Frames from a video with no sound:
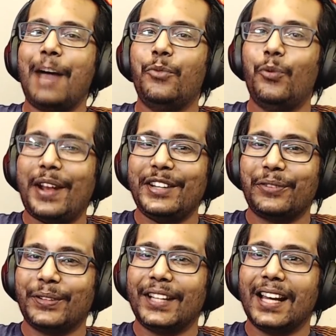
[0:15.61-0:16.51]
I'm ready
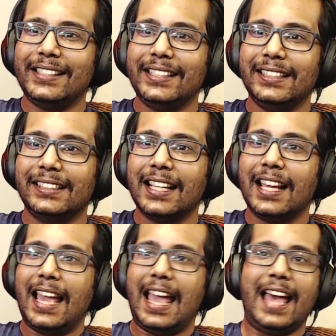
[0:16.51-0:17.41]
for the 90s
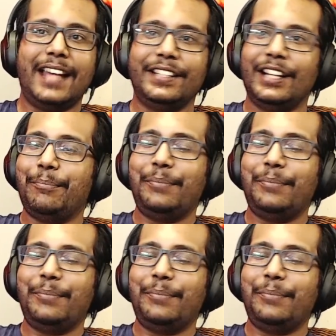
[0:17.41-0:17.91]
and